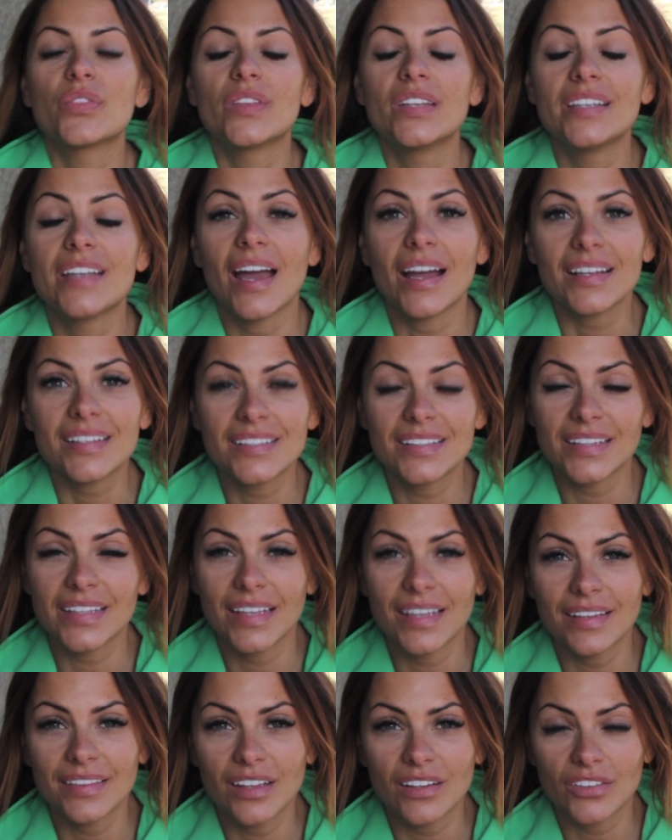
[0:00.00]
The next
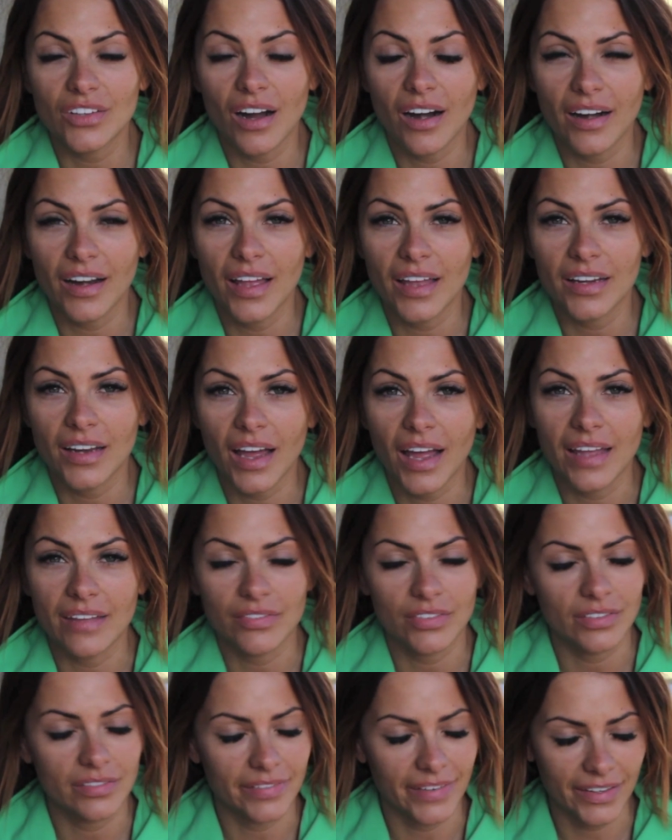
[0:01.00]
thing that Laura and I
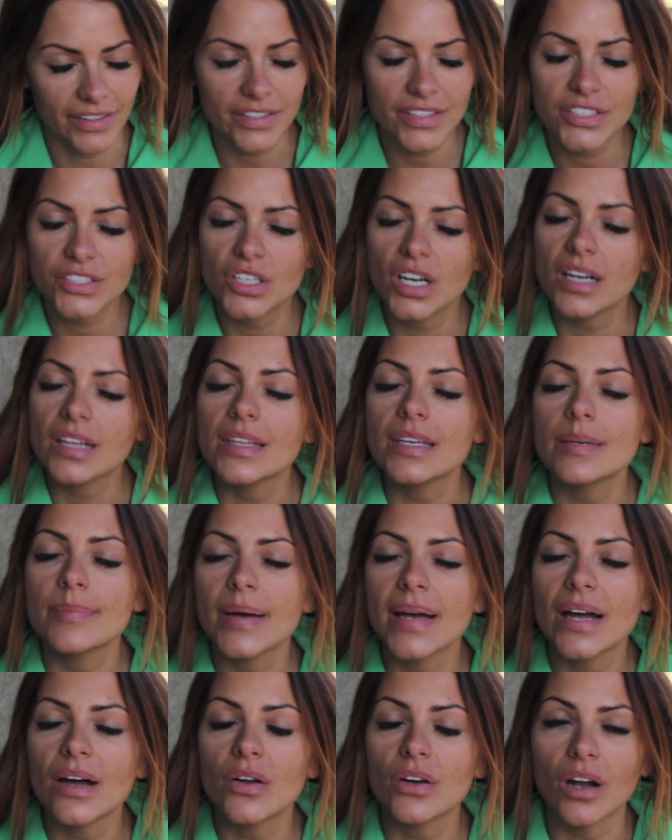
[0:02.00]
feel very strongly
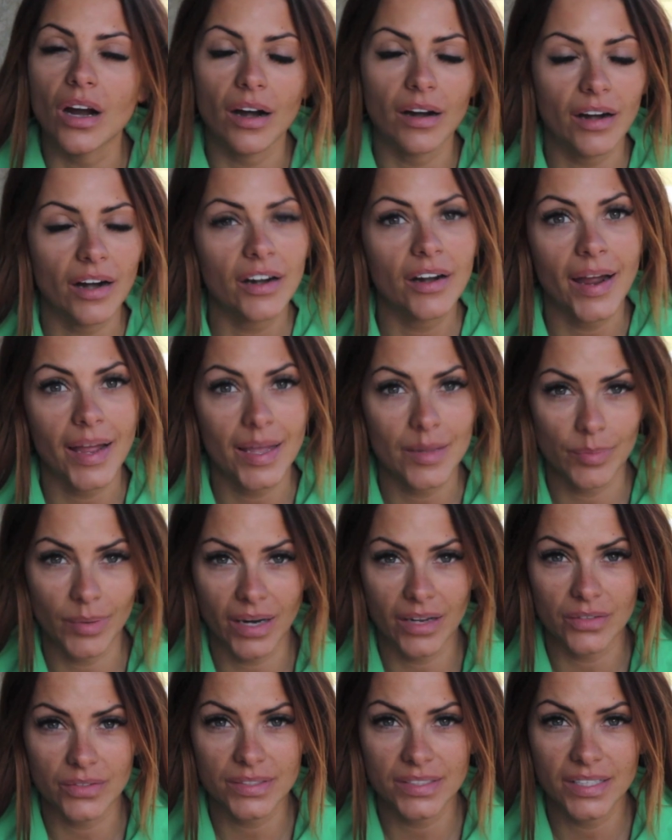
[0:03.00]
about are our
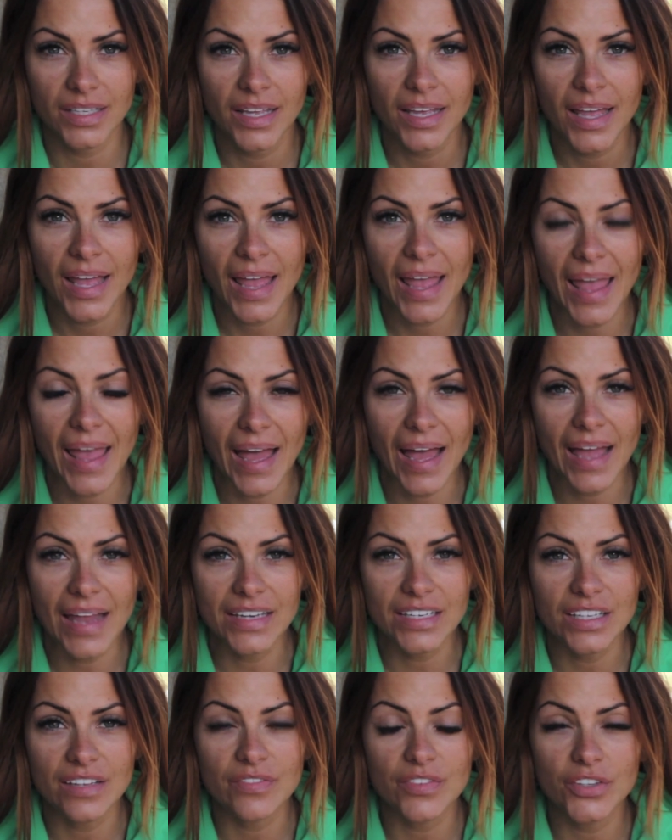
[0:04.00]
eyebrows.
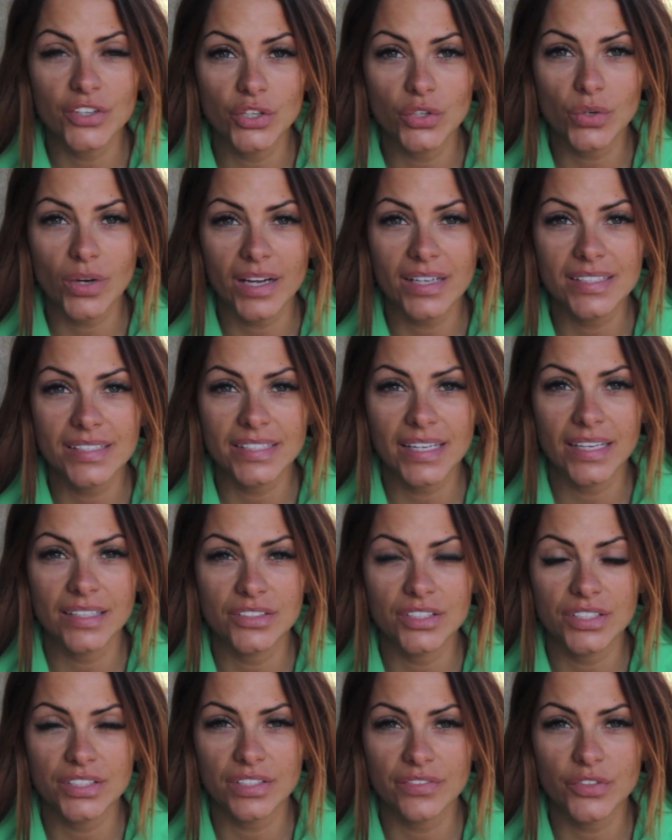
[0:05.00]
And if you guys take
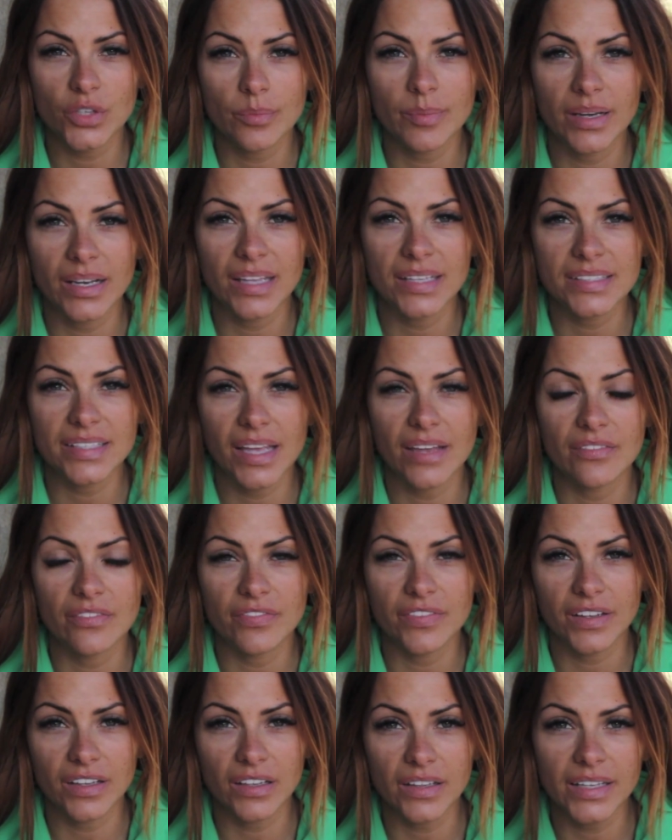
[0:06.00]
just a few minutes and
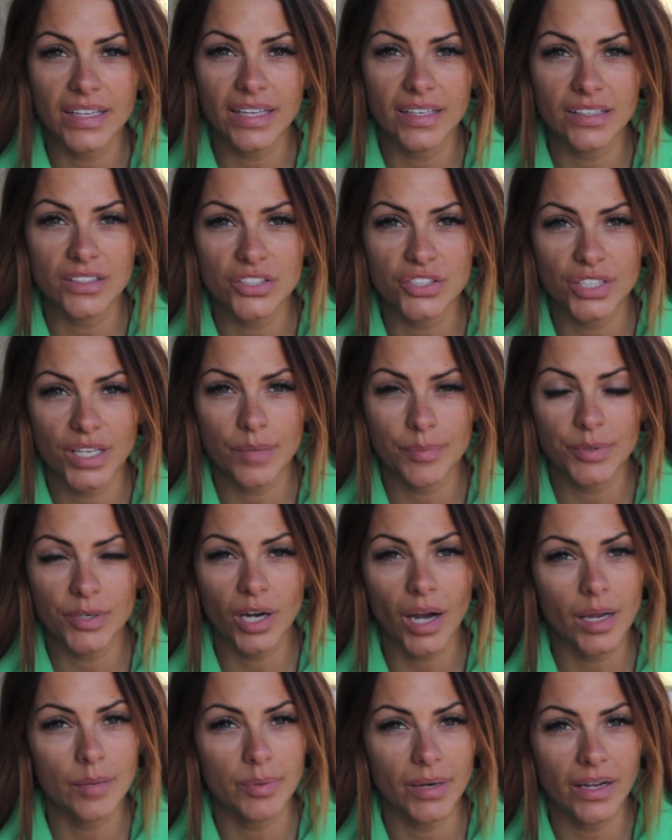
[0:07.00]
fill in and shape your
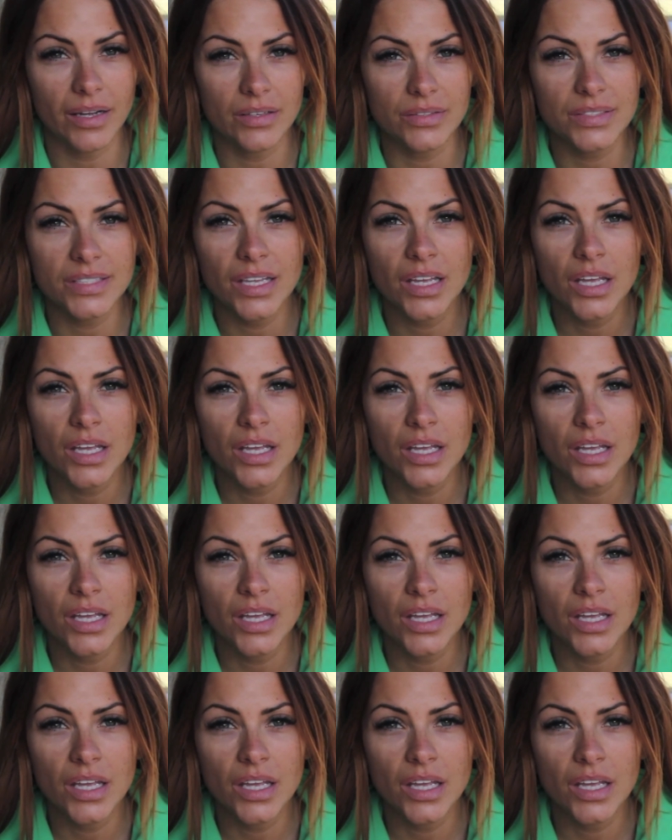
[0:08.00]
eyebrows,